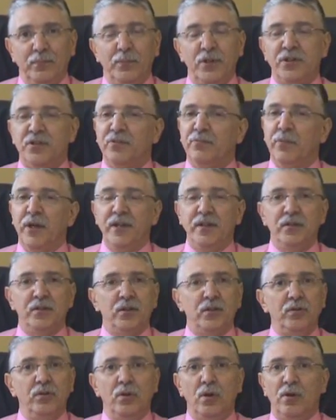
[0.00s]
Peace of mind
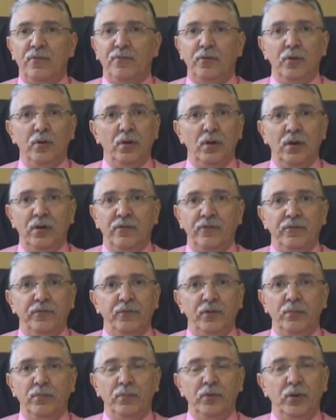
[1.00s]
is an awful lot of,
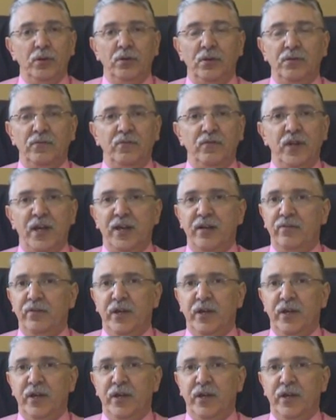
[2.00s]
very,